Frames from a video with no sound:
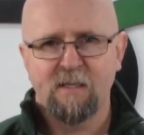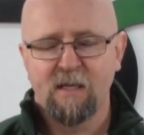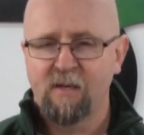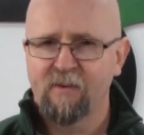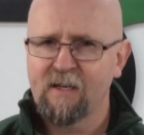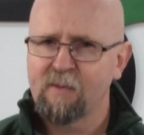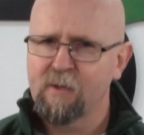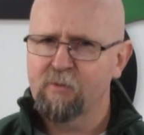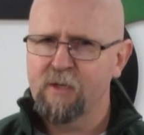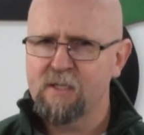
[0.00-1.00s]
and even a little
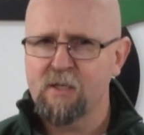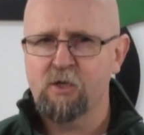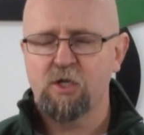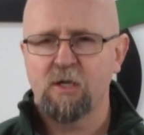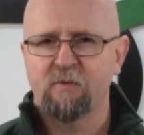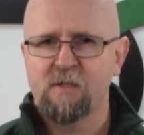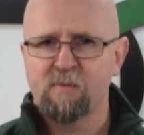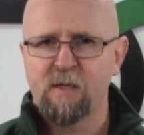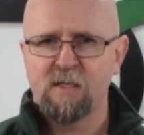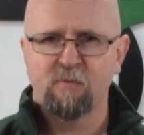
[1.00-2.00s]
bit of research if it's a
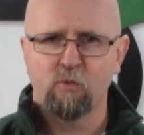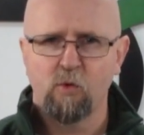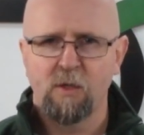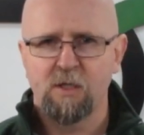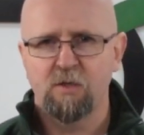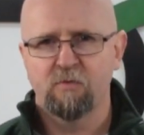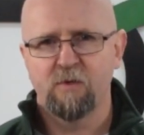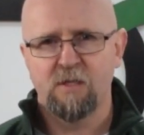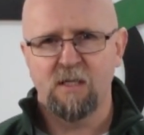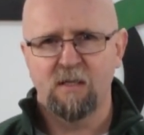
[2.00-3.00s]
piece of wood that you've
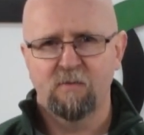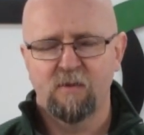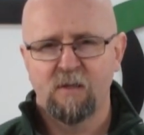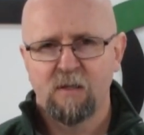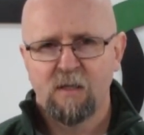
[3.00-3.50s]
received.